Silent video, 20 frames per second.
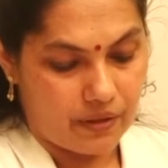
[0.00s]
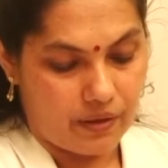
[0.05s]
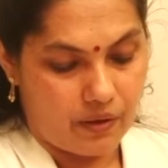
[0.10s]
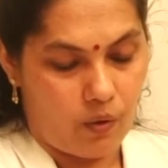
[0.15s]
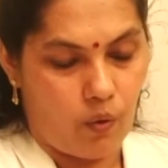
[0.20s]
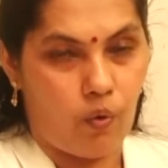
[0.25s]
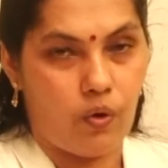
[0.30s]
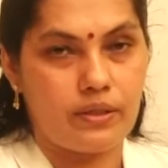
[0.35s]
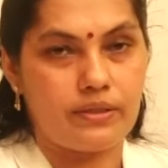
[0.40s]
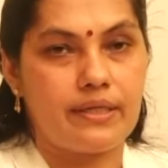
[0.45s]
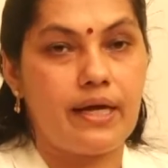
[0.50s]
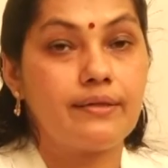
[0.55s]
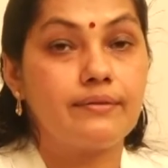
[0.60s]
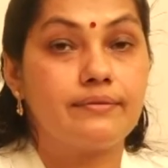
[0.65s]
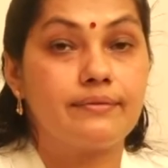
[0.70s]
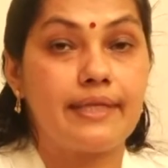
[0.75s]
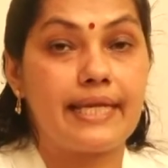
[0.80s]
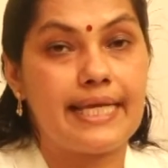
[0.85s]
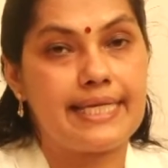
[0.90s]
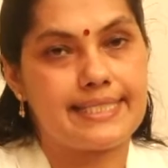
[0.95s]
on the
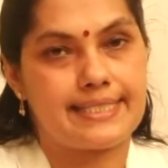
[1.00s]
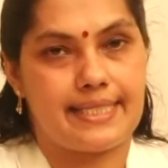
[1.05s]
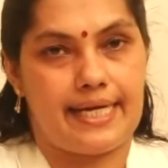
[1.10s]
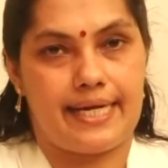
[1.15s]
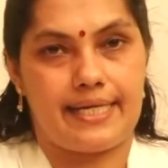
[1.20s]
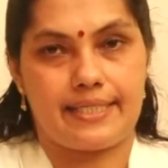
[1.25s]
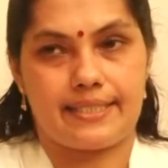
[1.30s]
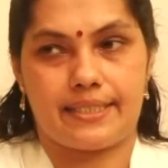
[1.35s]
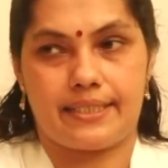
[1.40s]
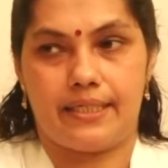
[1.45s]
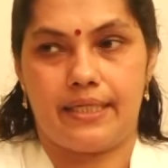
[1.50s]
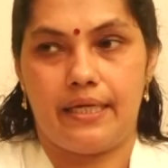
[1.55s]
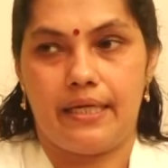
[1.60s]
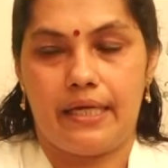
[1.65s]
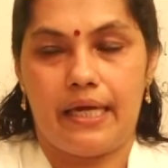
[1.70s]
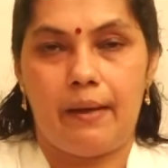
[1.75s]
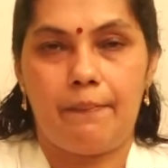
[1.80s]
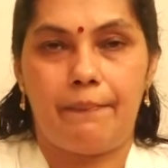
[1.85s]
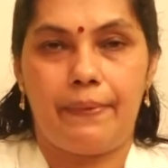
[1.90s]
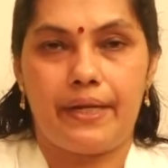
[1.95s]
three sides.
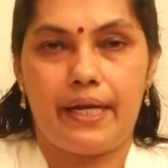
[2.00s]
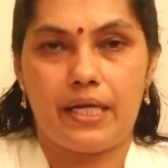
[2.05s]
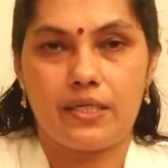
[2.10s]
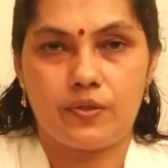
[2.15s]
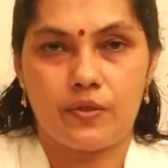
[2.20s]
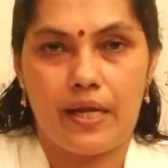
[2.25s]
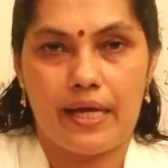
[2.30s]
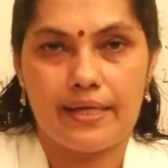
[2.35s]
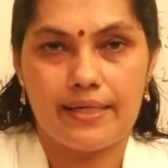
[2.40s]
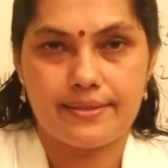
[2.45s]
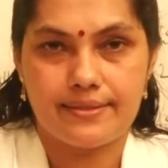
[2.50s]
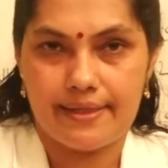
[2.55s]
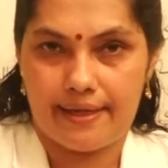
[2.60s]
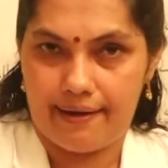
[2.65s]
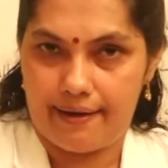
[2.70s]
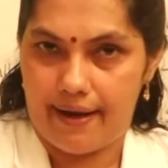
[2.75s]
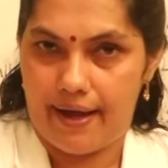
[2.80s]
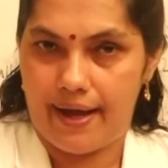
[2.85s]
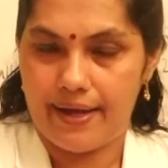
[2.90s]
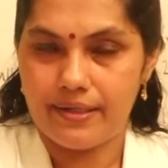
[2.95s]
A peninsula is a
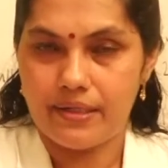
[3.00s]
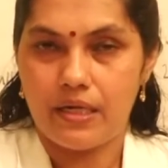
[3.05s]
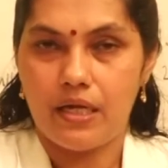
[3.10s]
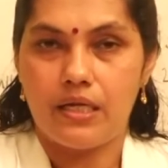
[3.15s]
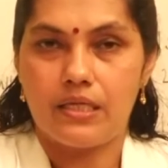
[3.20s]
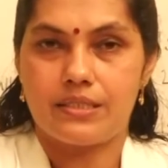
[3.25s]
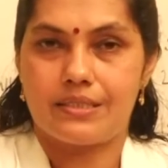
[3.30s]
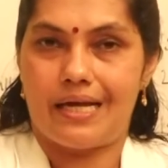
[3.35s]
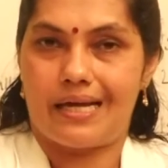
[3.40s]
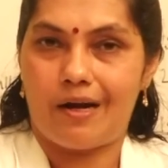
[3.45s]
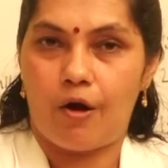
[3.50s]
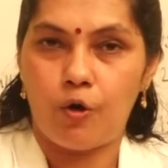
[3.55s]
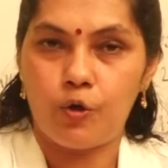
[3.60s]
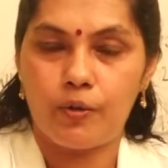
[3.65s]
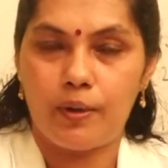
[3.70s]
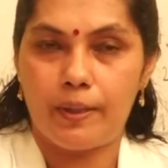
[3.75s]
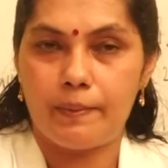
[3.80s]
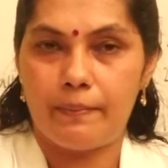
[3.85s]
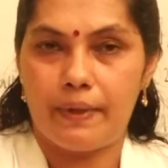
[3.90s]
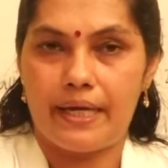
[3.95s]
land
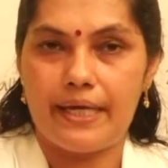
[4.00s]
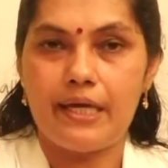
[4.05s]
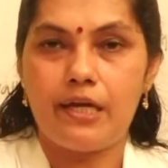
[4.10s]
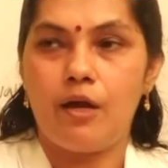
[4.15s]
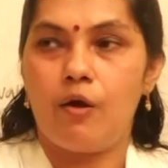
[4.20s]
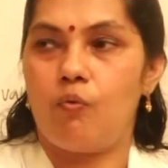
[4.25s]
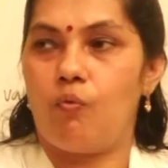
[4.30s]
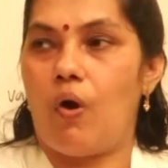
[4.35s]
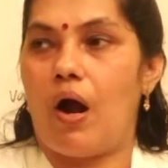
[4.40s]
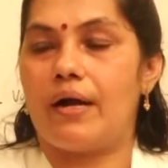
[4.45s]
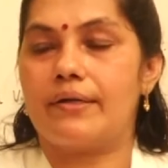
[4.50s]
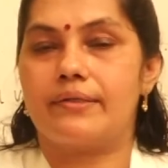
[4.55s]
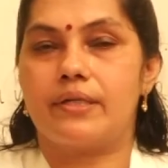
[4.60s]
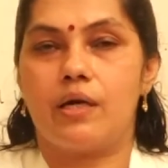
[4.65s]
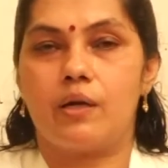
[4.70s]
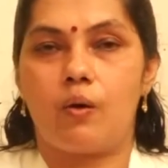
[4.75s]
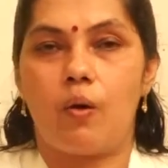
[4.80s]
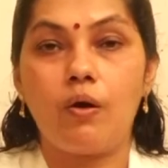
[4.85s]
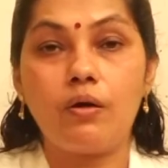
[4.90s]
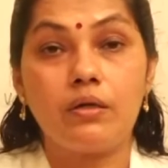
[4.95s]
surrounded by
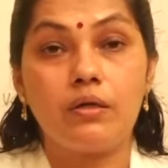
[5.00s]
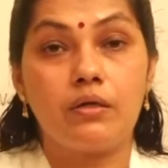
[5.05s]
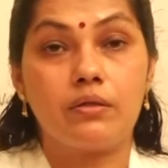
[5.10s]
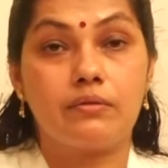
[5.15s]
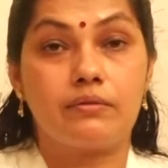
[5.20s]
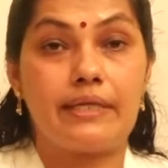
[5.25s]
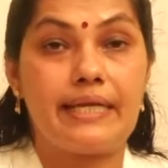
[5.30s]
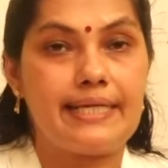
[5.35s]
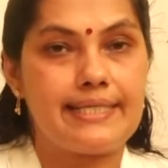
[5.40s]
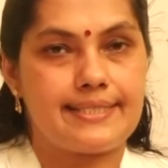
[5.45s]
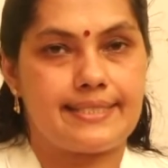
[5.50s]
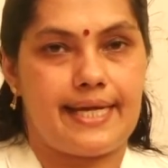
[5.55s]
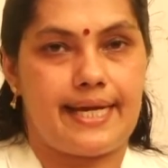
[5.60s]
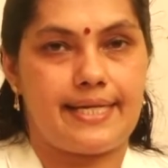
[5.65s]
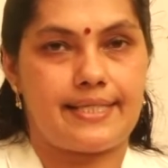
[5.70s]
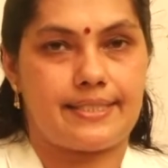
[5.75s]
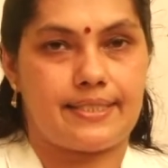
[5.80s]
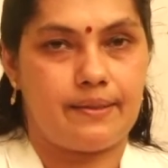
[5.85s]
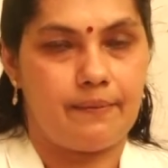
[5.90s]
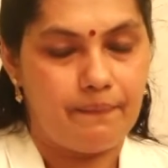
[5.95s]
water on three
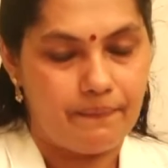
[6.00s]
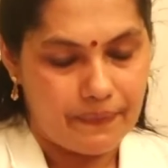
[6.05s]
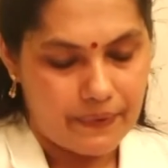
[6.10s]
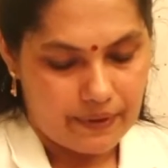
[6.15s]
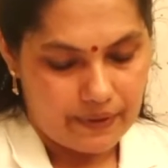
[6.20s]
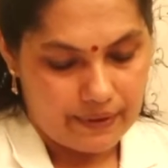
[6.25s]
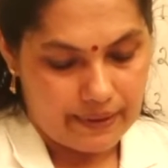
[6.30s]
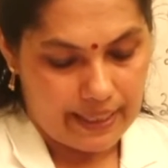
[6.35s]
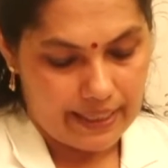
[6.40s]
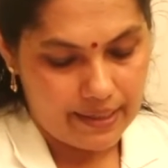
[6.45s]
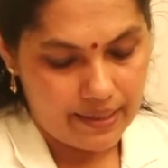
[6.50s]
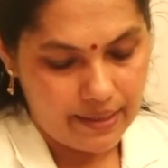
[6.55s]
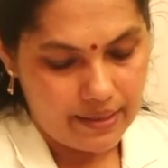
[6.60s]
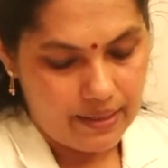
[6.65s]
sides. Then